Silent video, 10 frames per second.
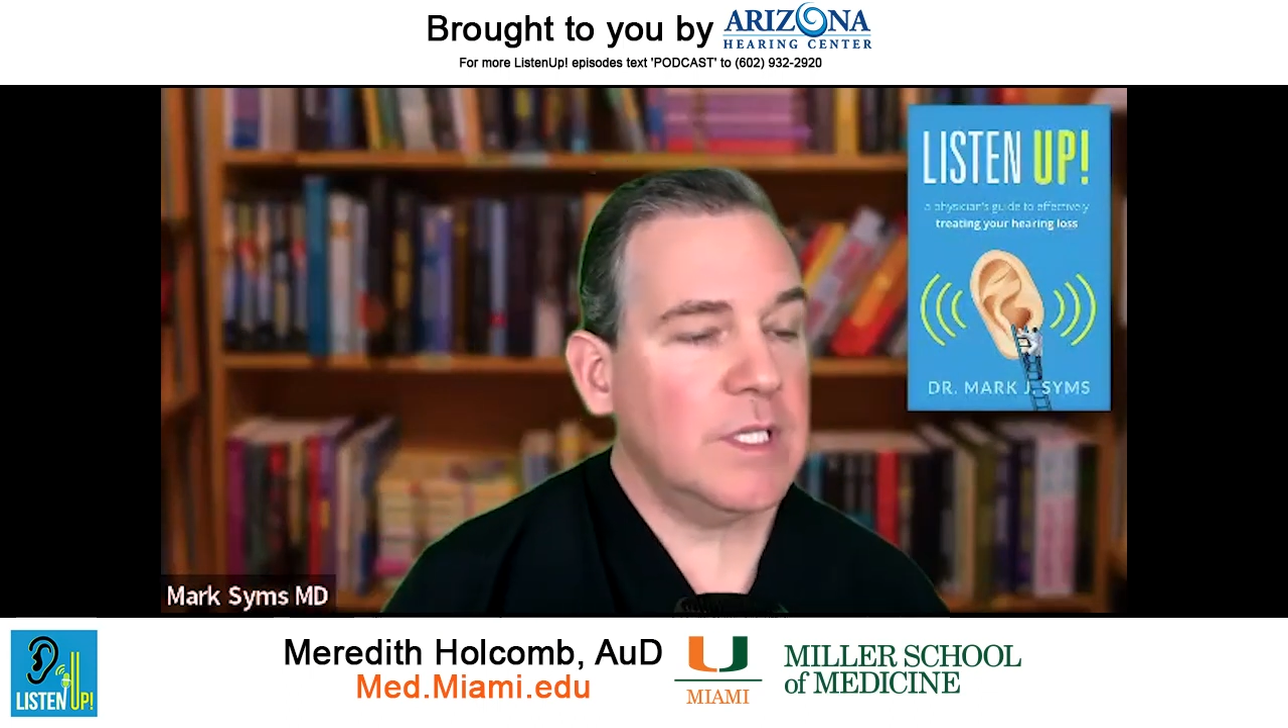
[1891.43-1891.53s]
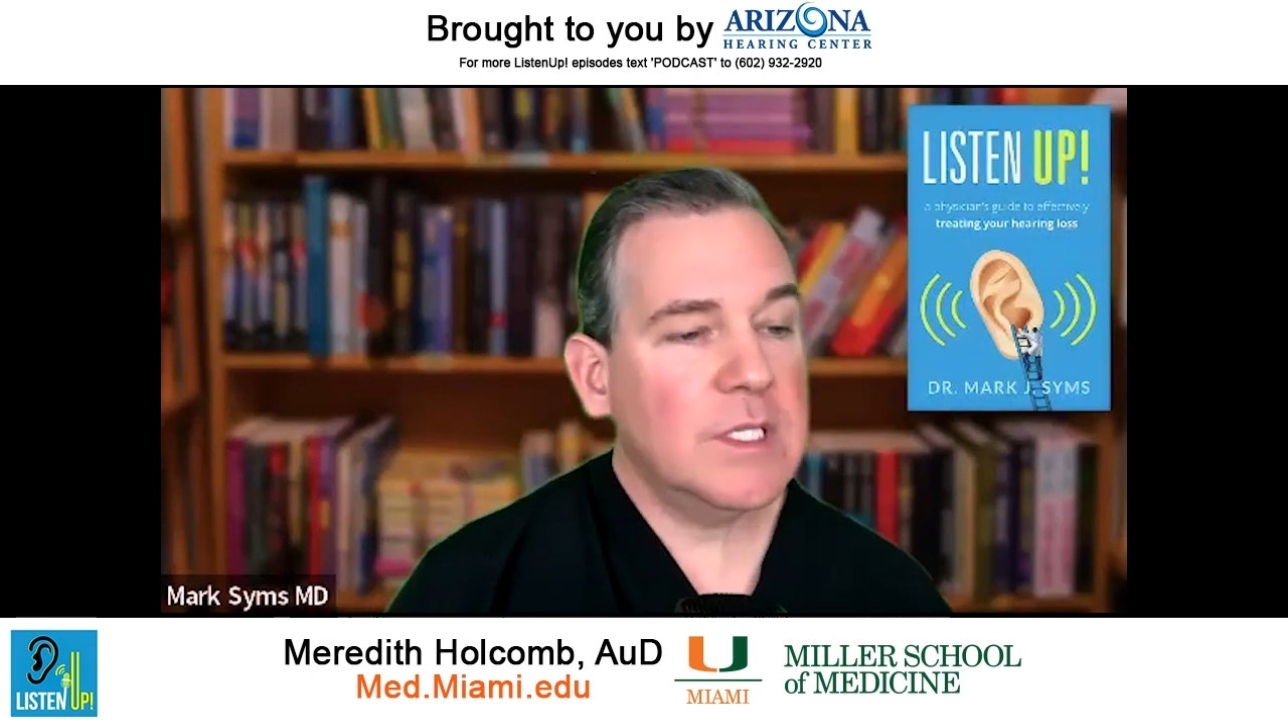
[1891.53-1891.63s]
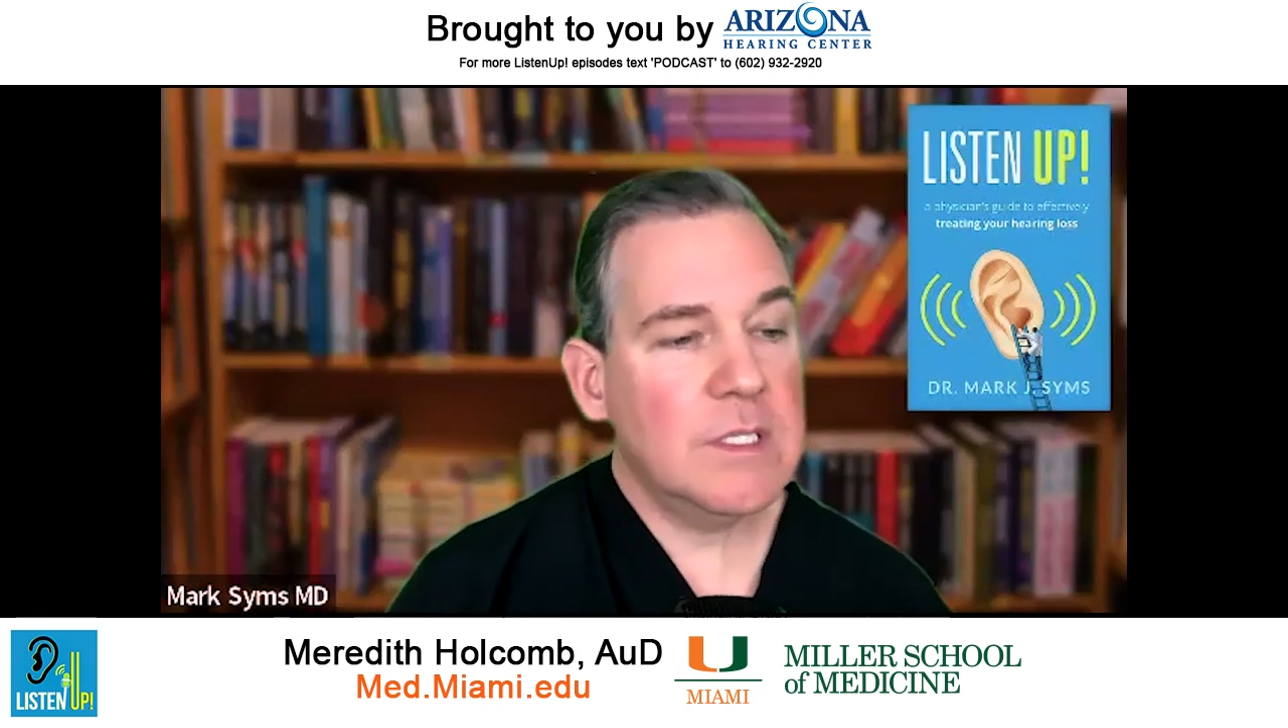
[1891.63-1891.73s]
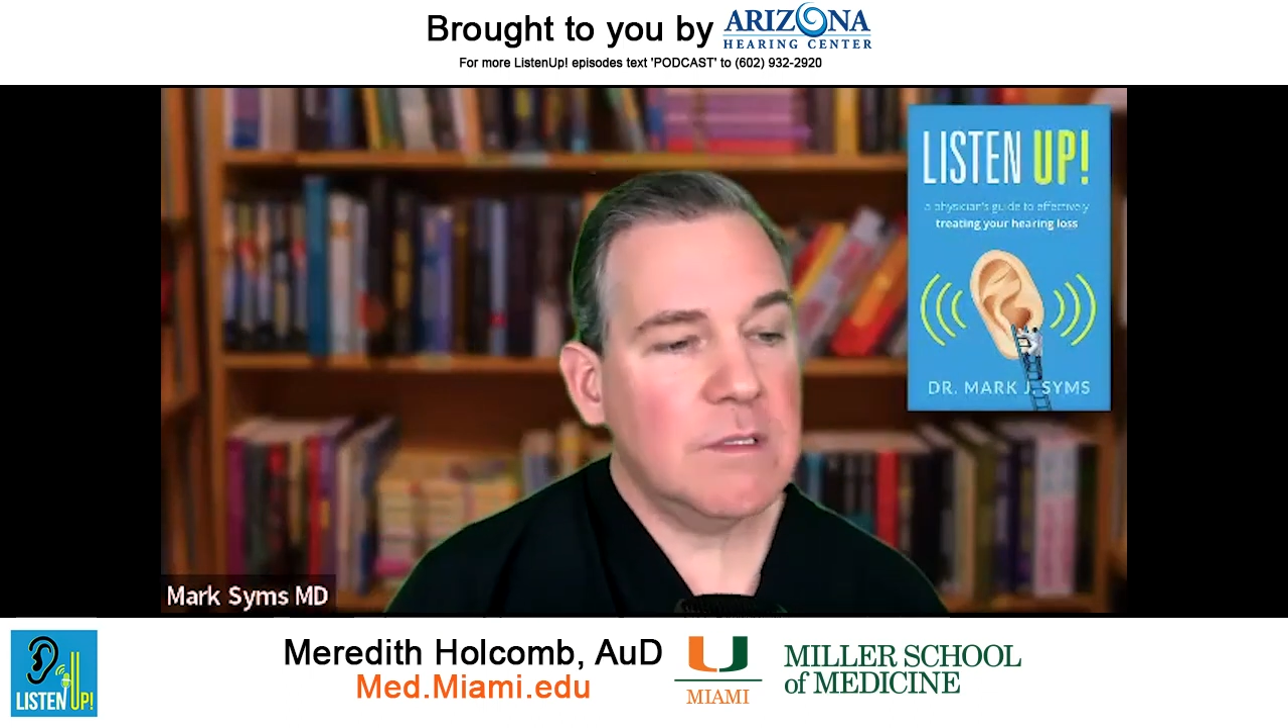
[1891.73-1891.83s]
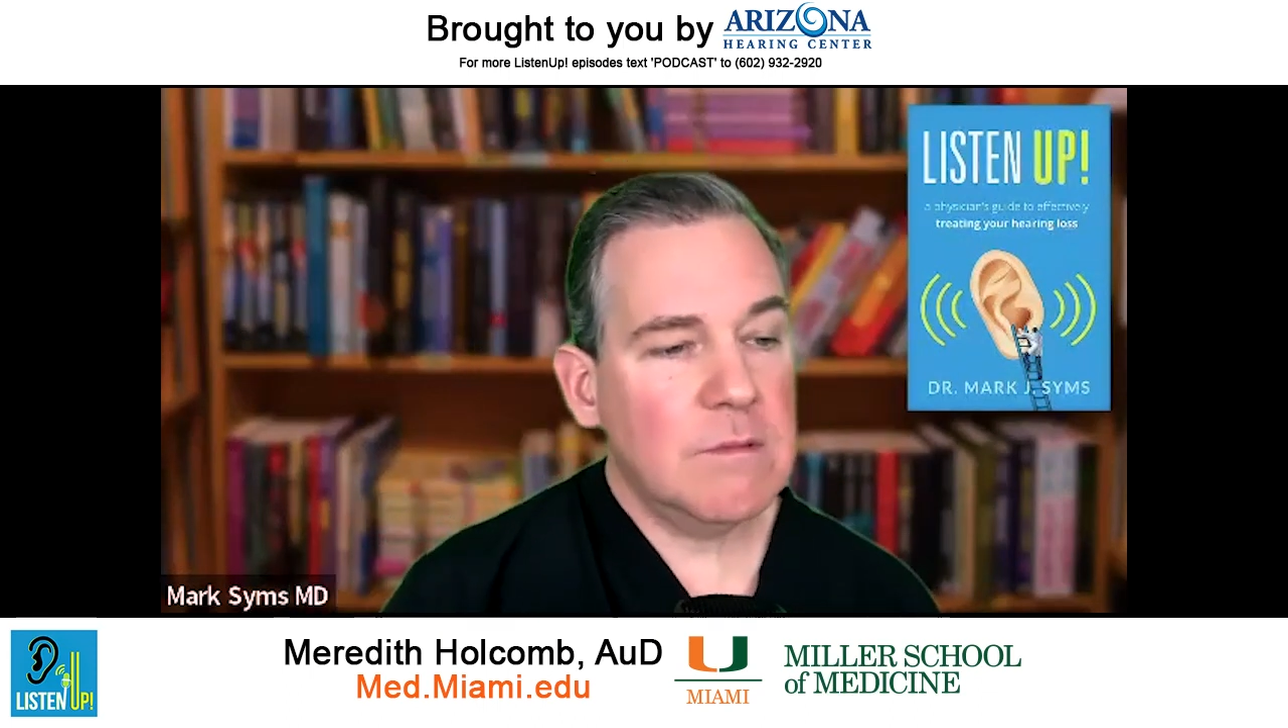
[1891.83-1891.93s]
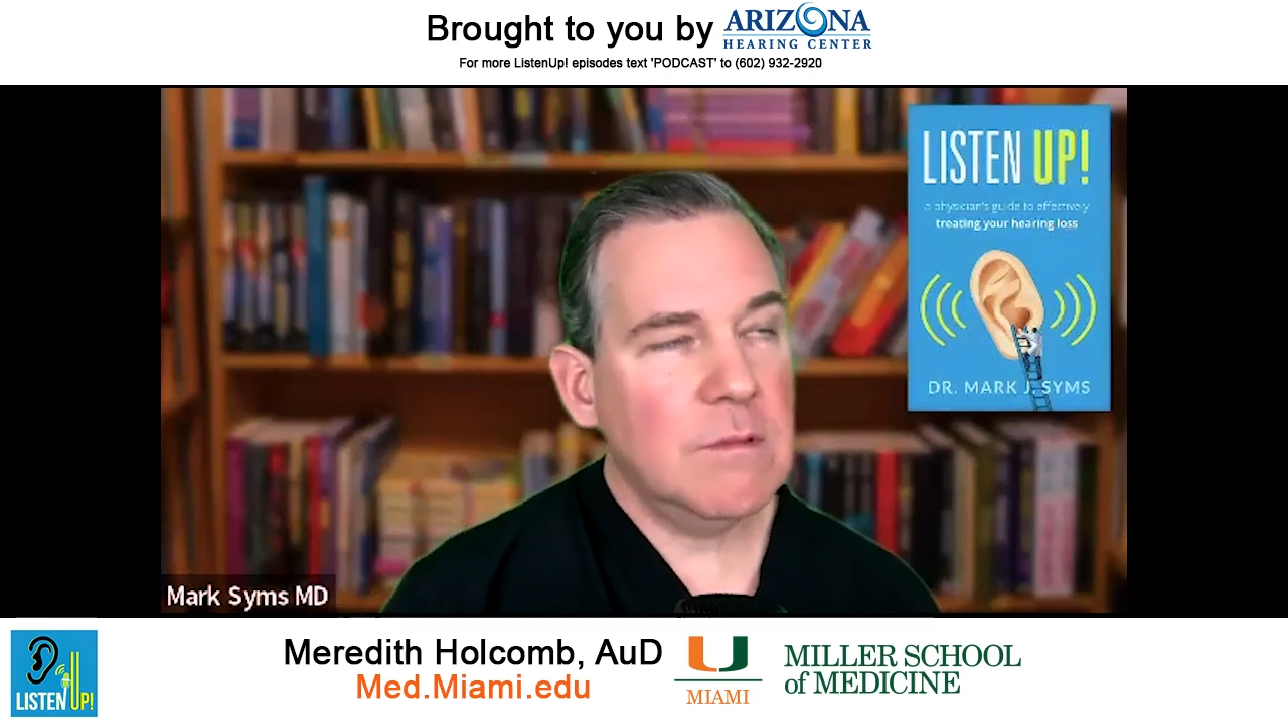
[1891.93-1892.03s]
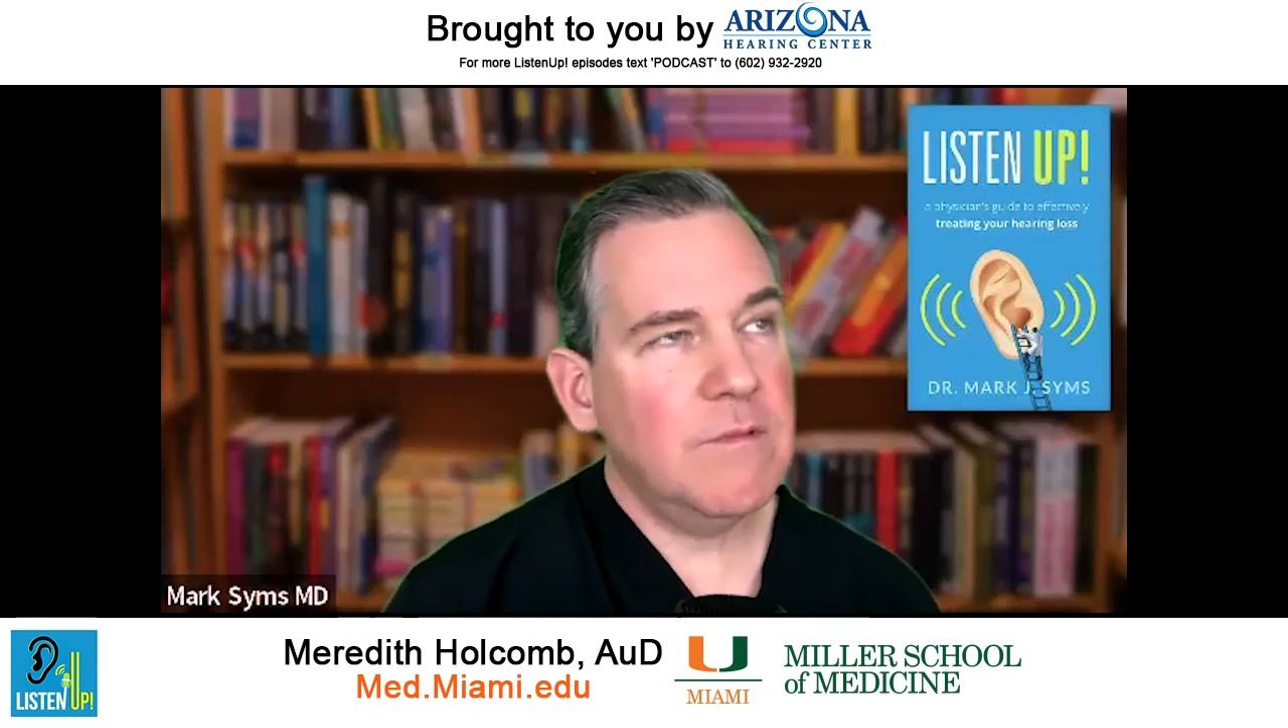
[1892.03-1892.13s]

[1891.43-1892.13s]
this